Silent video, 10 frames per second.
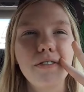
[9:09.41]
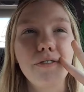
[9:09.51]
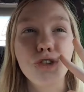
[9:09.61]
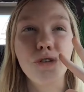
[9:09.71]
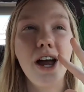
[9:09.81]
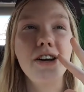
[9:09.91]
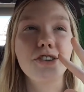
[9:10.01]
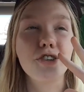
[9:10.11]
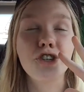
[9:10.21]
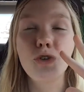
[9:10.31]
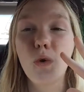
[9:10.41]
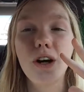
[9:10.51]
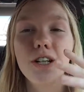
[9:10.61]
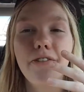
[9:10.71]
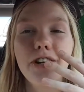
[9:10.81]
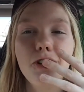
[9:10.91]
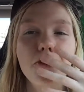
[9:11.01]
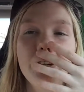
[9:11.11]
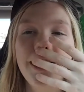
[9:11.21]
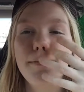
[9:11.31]
I'm trying not to snort, because if I do,
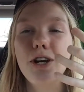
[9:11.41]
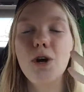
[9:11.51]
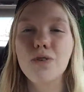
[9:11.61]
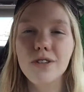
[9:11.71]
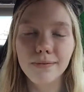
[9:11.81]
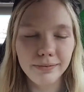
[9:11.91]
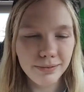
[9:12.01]
it's going to get my nose.